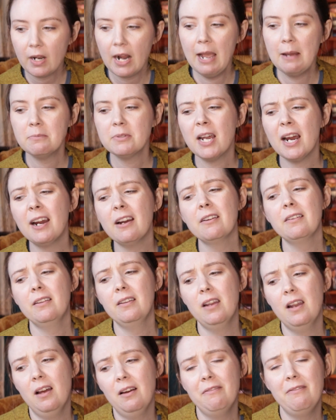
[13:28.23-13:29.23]
I'm
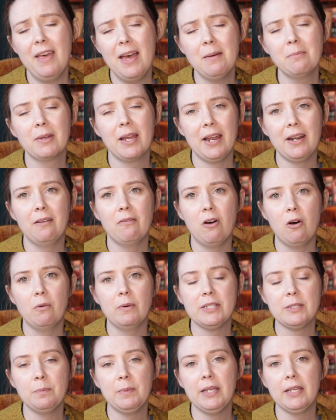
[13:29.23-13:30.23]
tired of them kind of
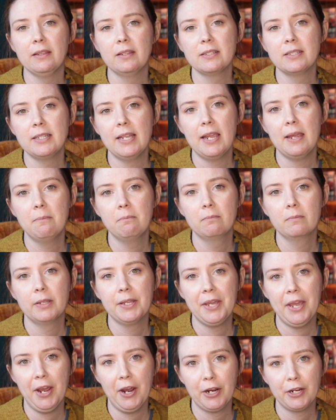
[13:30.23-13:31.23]
always being the same
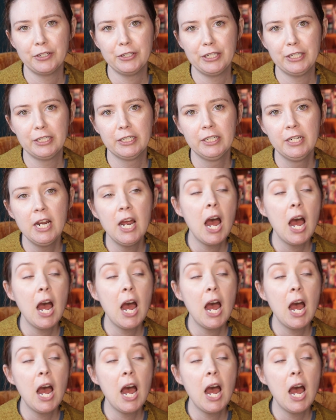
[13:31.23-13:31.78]
character.